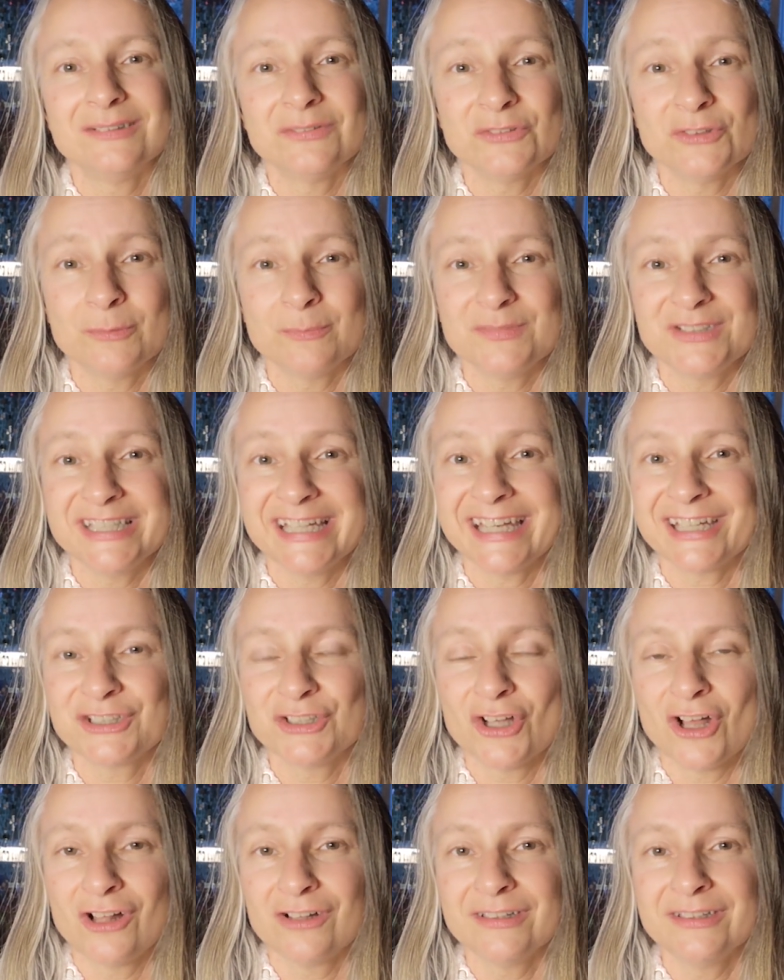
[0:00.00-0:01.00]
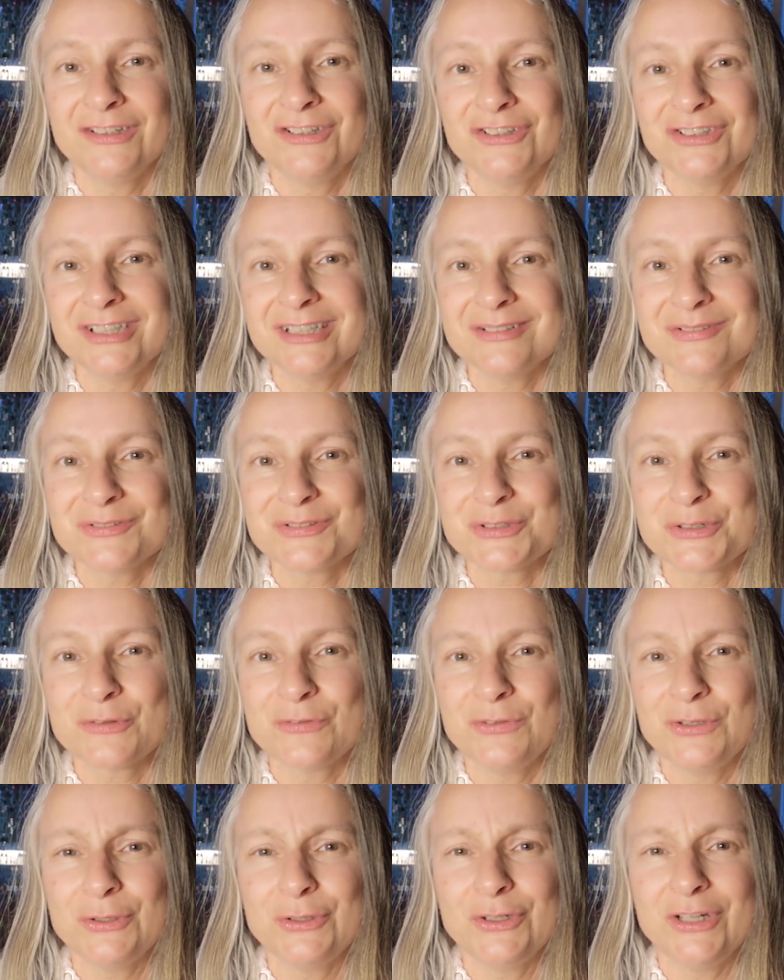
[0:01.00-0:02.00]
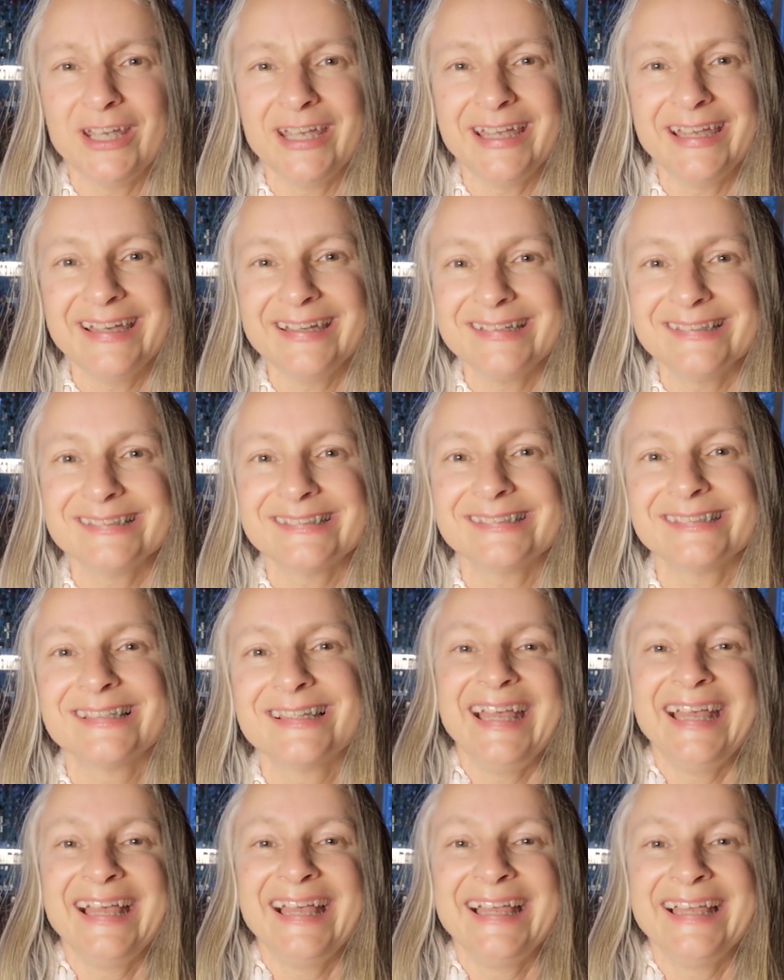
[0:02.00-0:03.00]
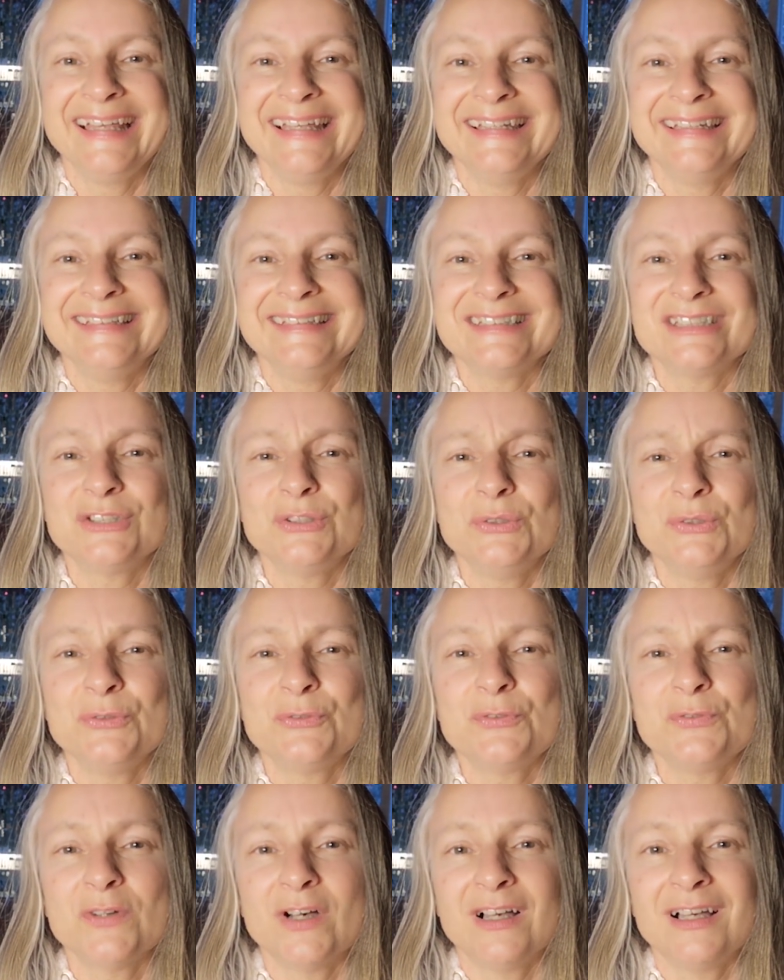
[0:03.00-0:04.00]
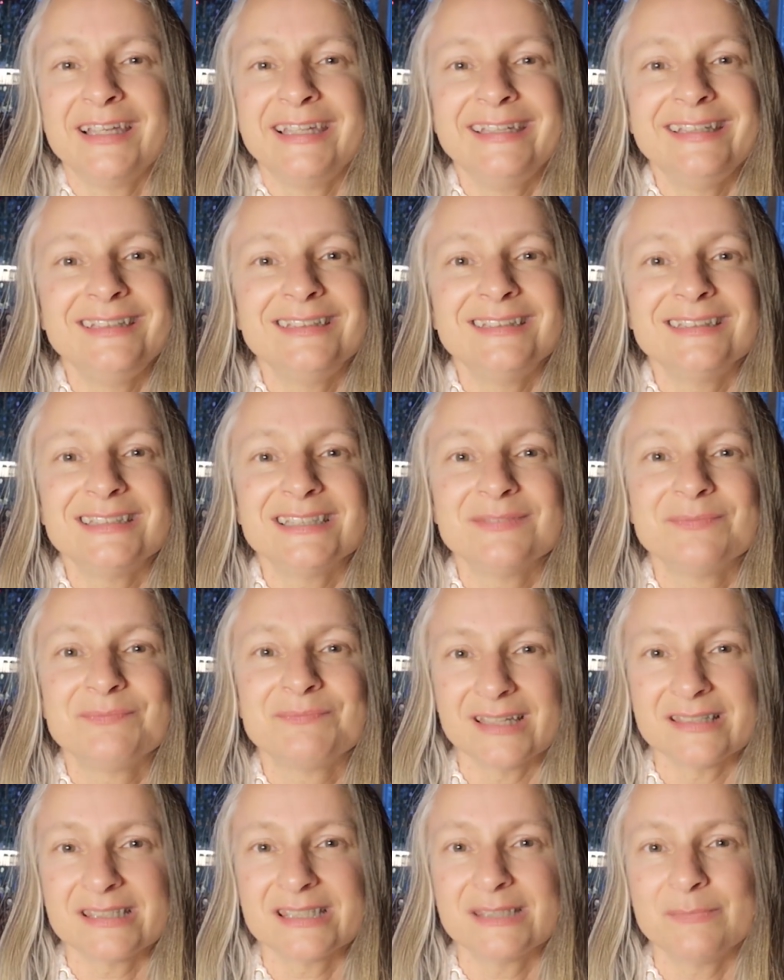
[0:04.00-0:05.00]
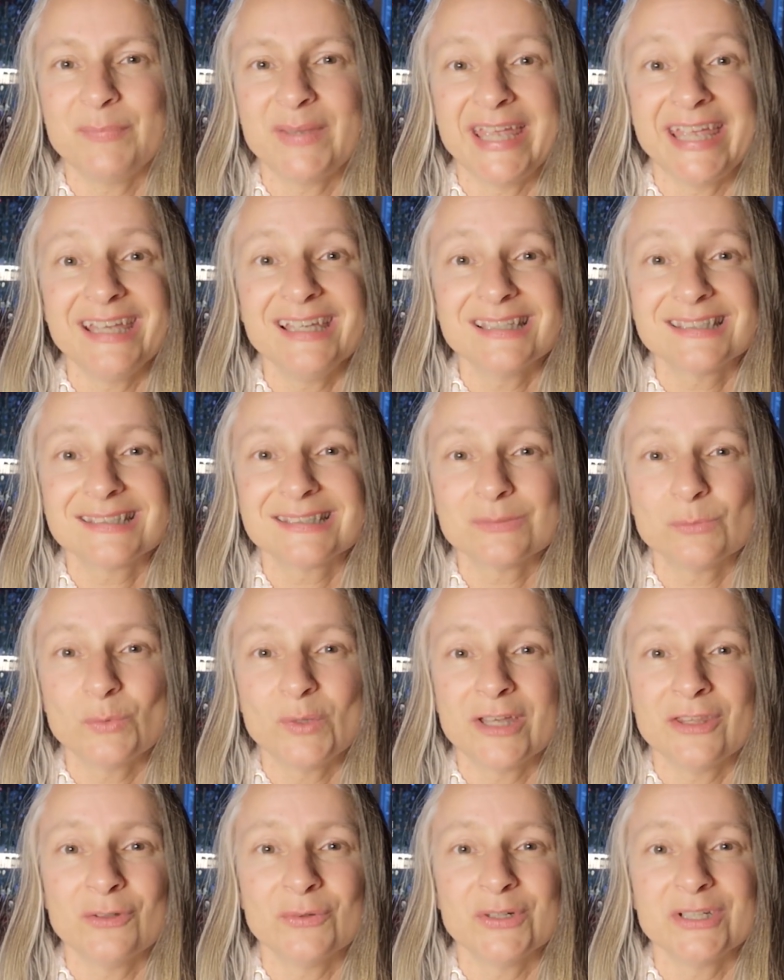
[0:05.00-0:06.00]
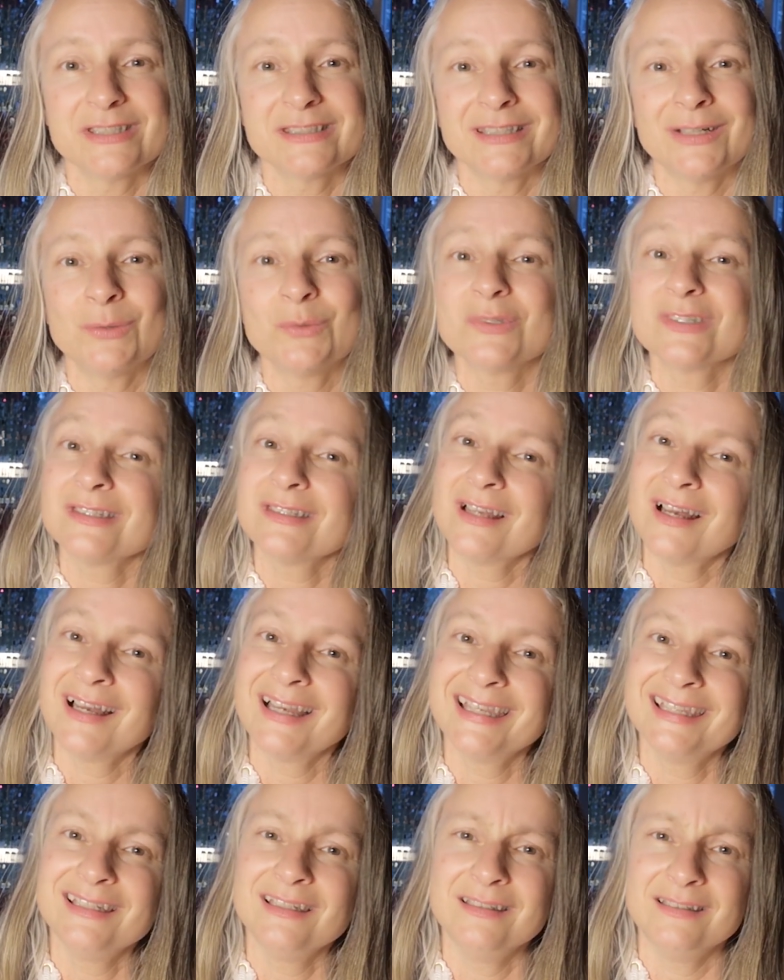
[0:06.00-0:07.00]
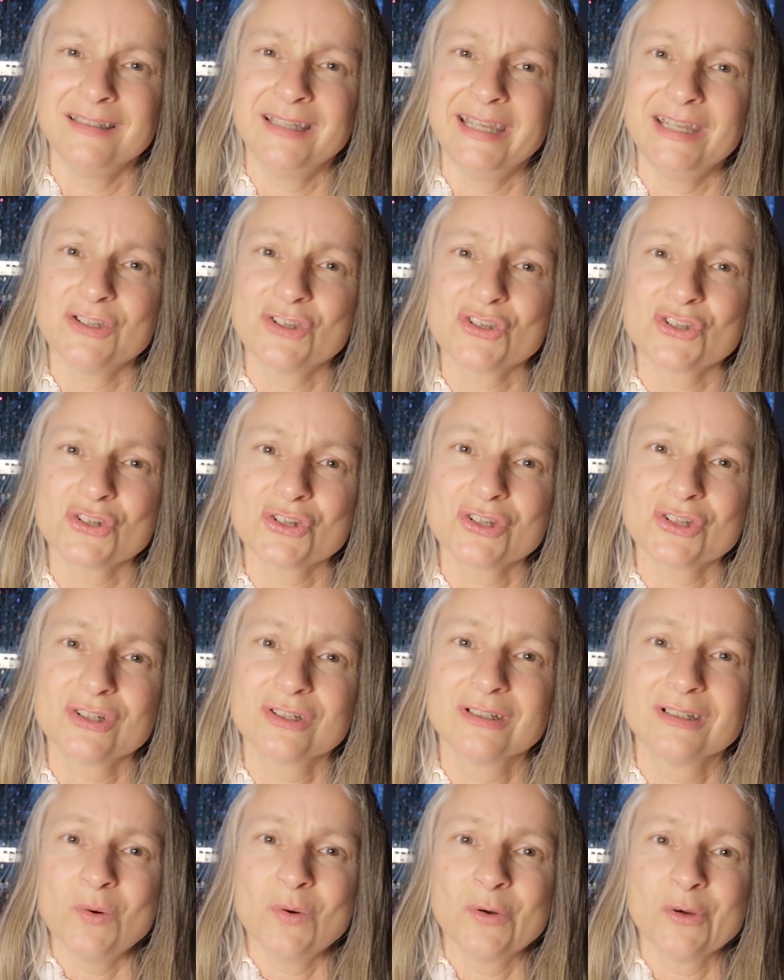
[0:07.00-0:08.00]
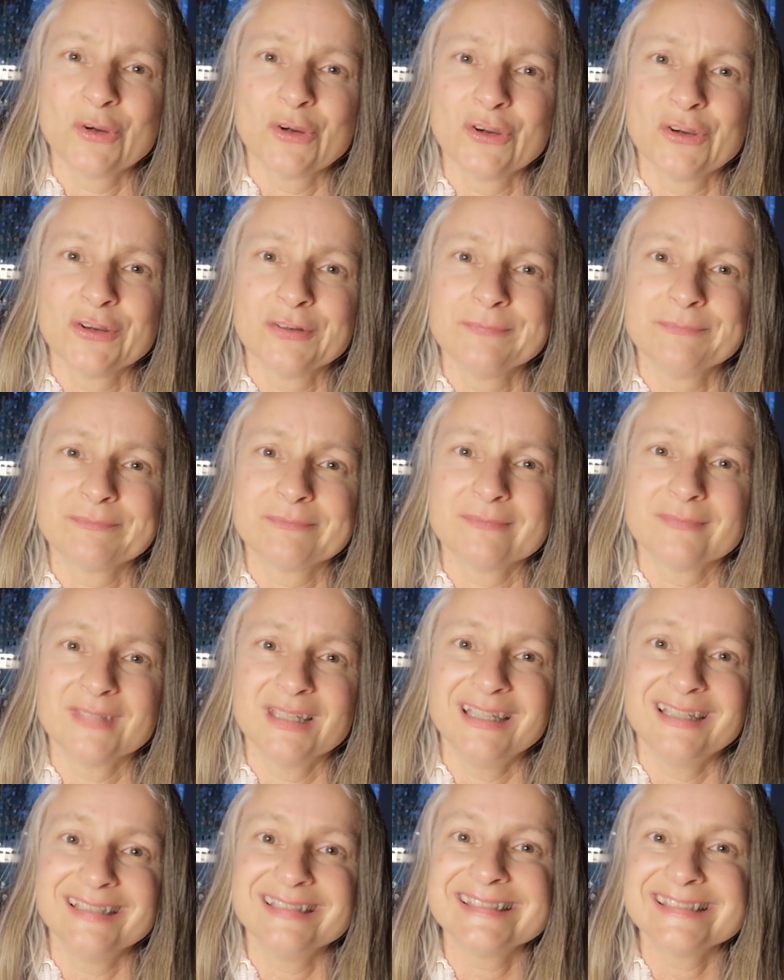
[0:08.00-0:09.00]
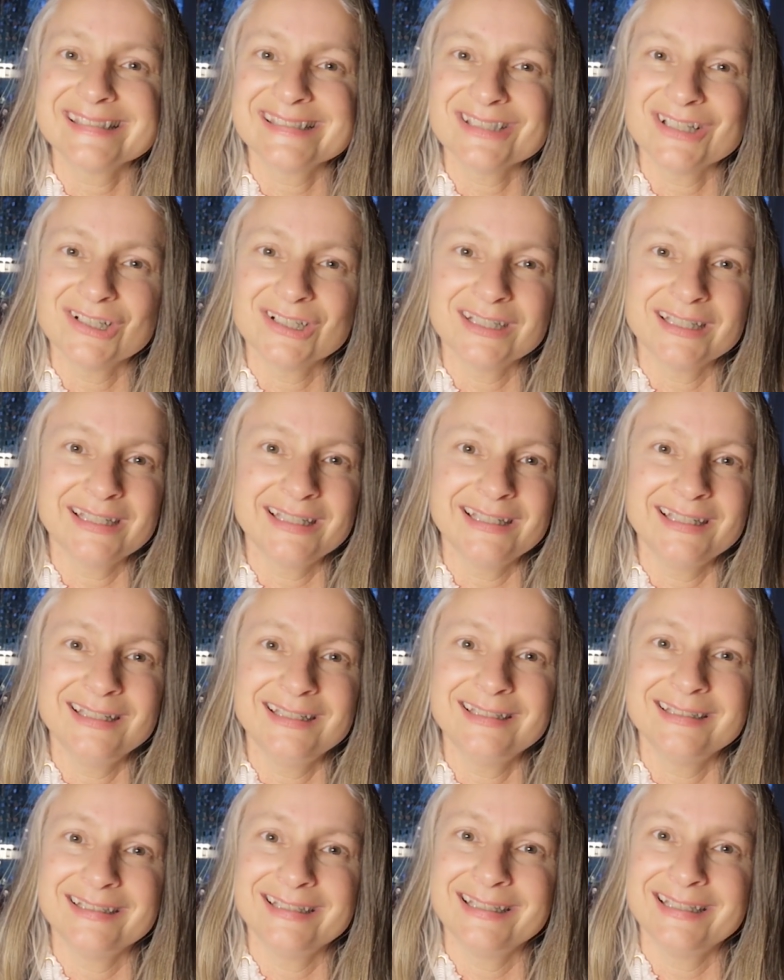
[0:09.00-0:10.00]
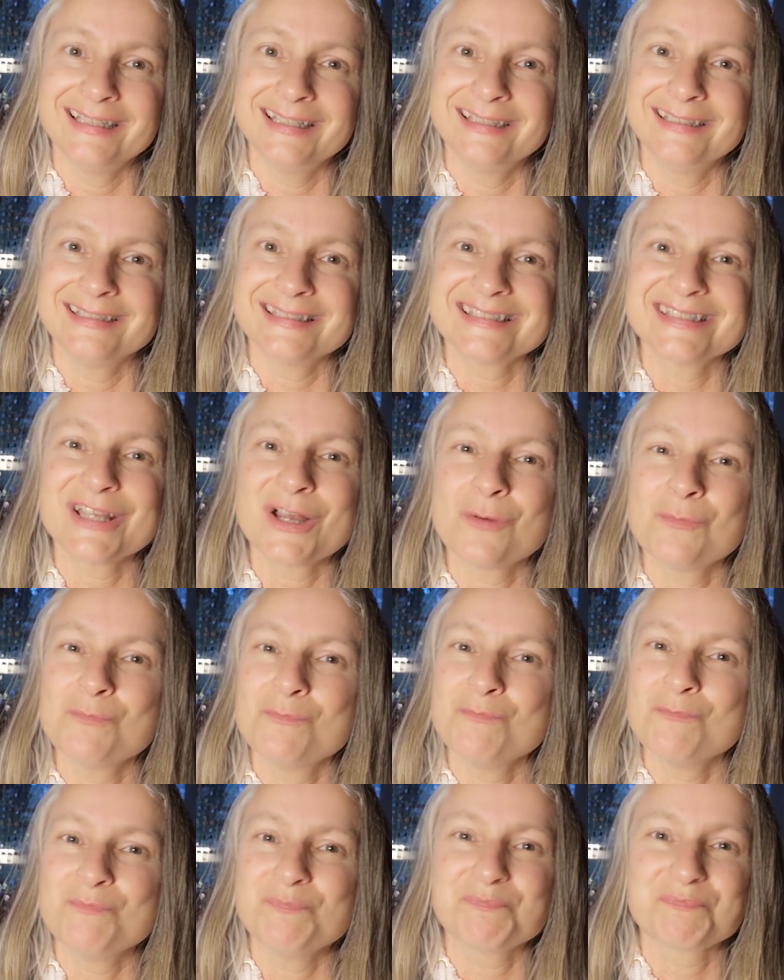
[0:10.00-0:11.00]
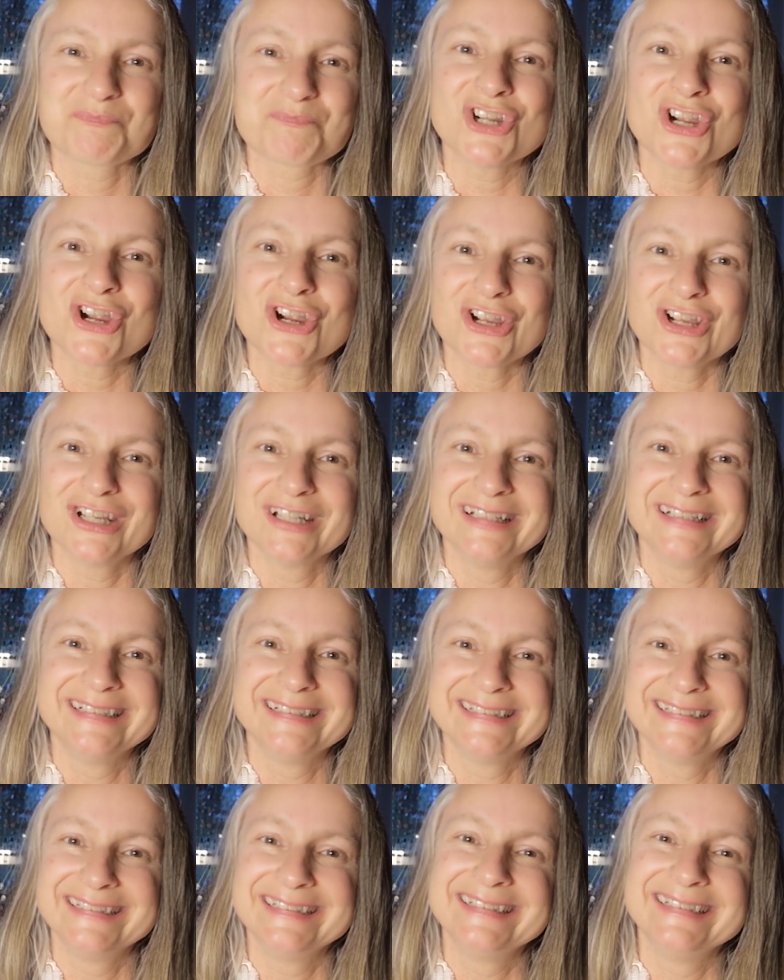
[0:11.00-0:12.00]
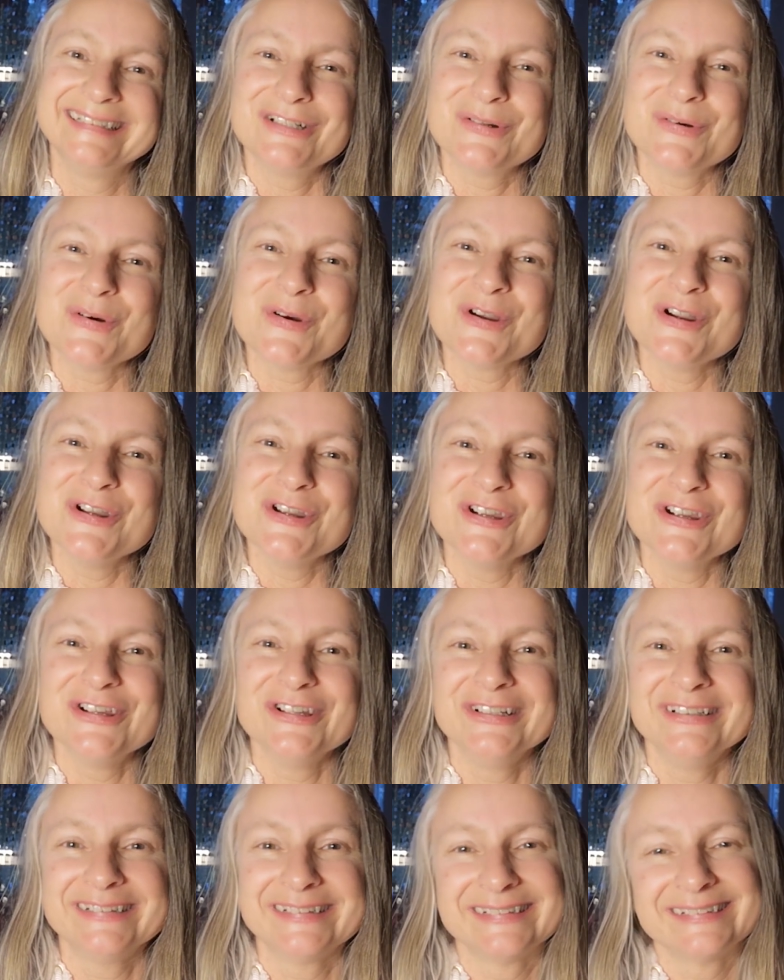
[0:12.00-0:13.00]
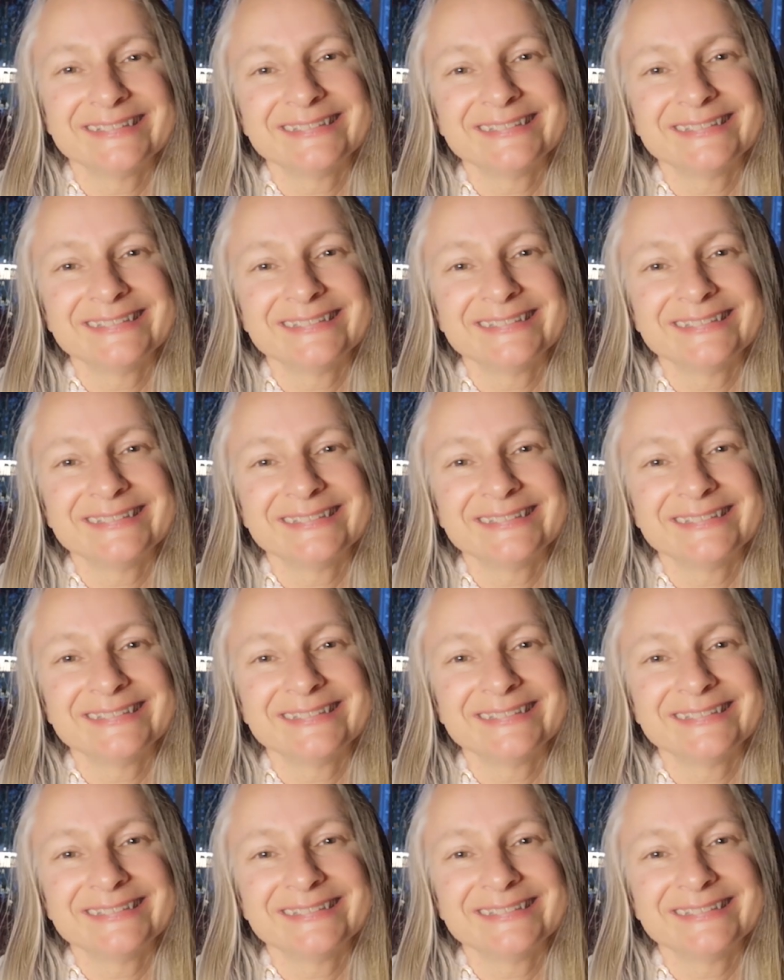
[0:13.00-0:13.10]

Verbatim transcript: from technology for a few days and to find a space, whether it's outside in nature or inside in some dark corner.